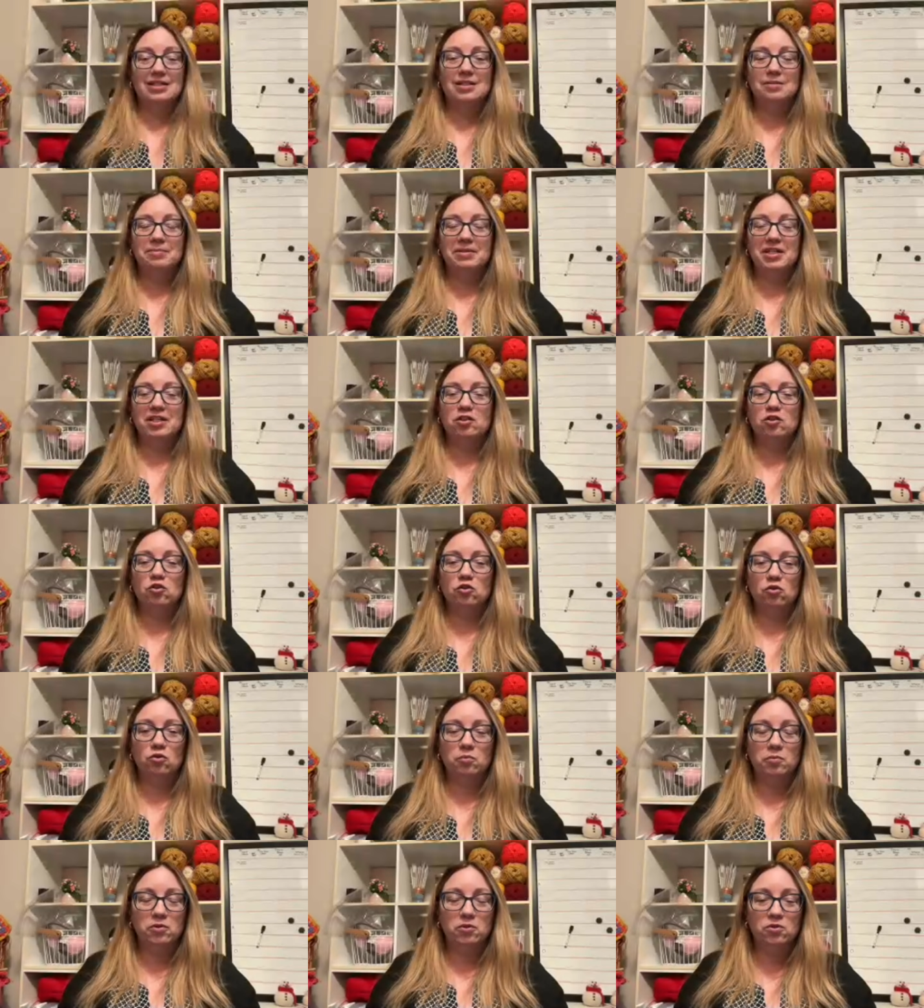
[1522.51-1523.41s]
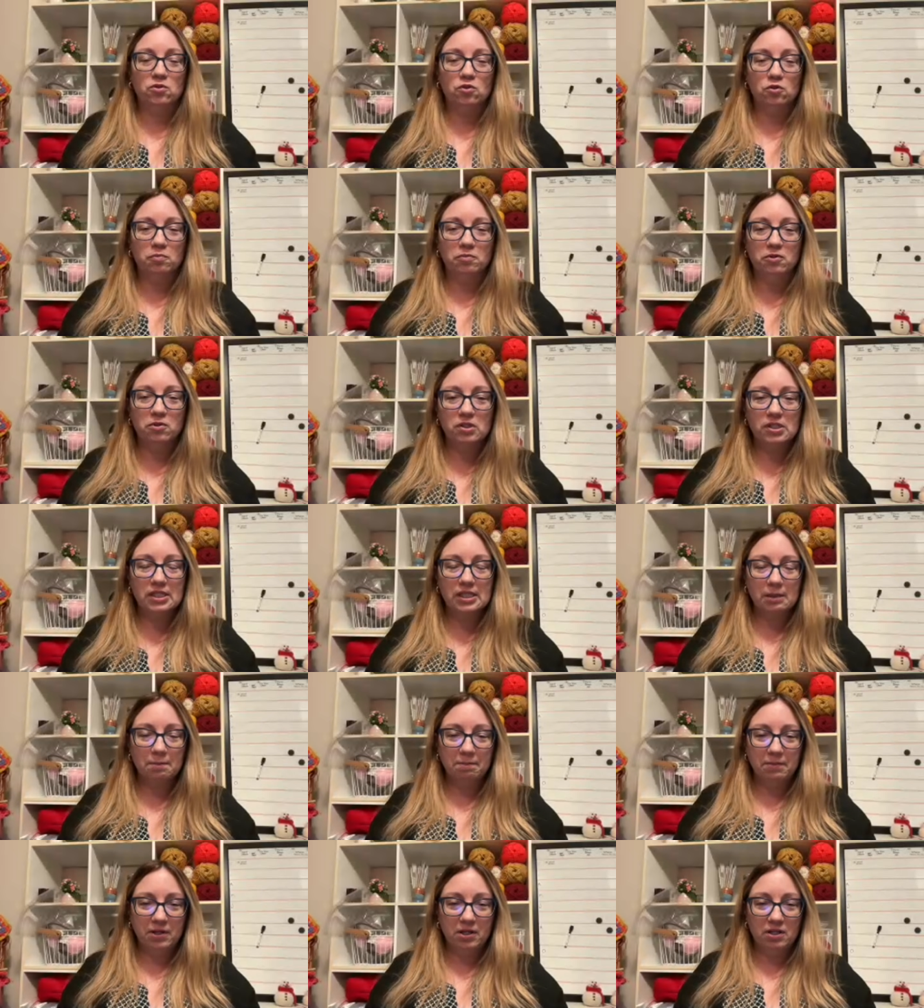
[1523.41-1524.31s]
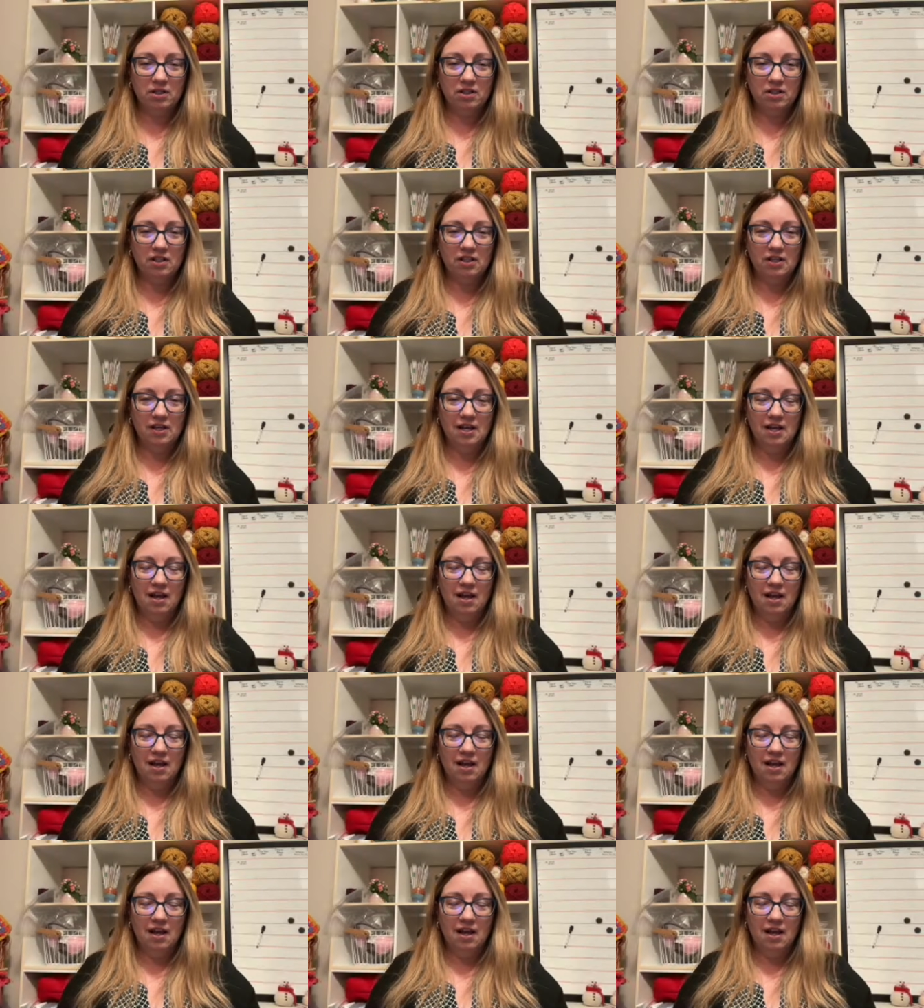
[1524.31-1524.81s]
to be super, super simple.